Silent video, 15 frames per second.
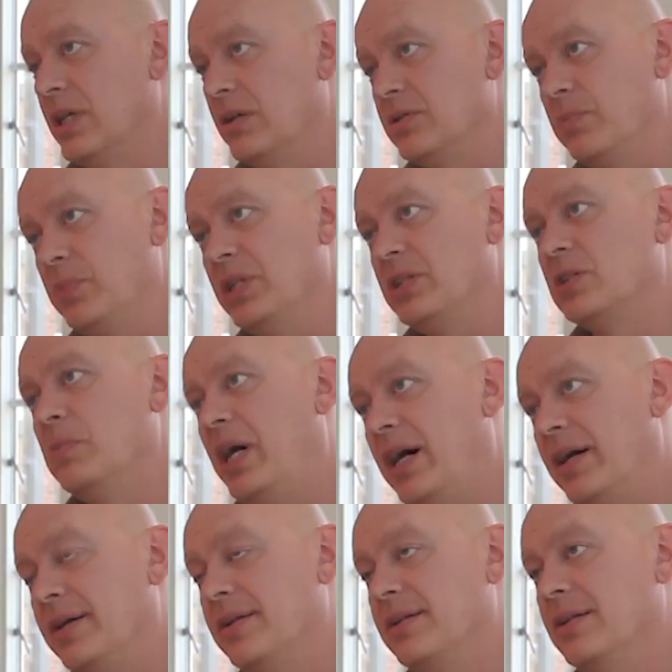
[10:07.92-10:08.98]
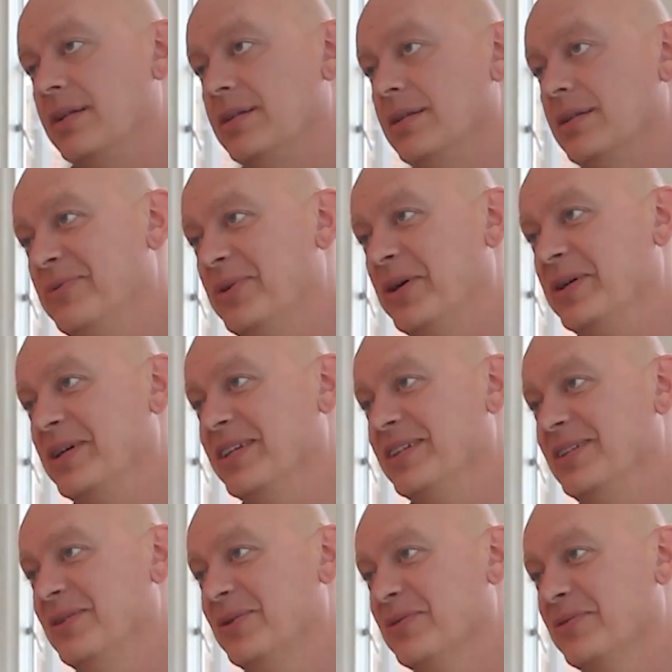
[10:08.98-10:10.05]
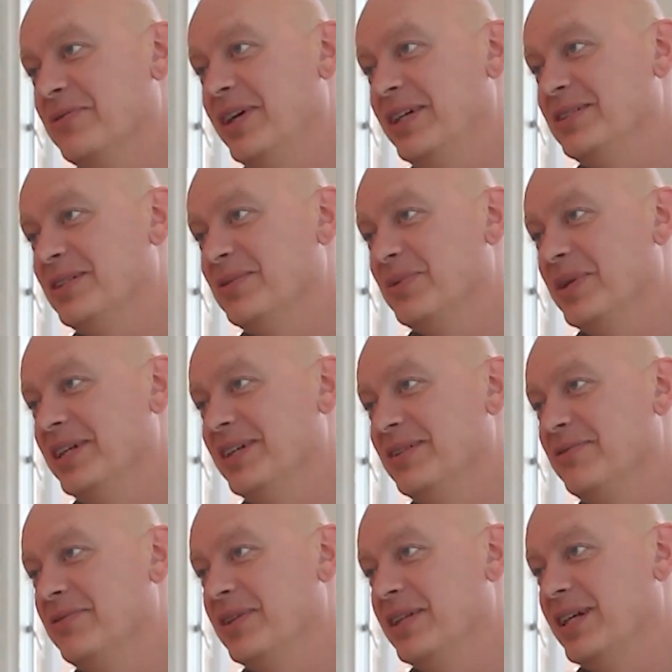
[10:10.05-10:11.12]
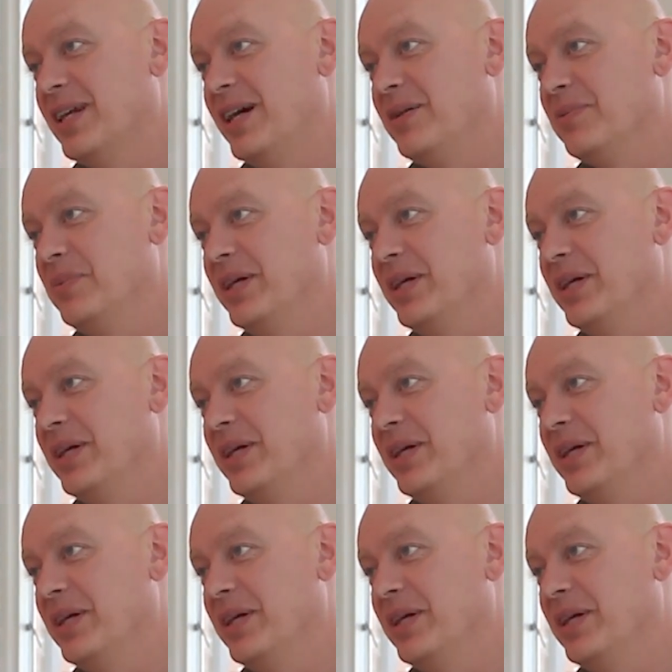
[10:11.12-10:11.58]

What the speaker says: sounds a bit smarter than running it the old-fashioned way and filling it out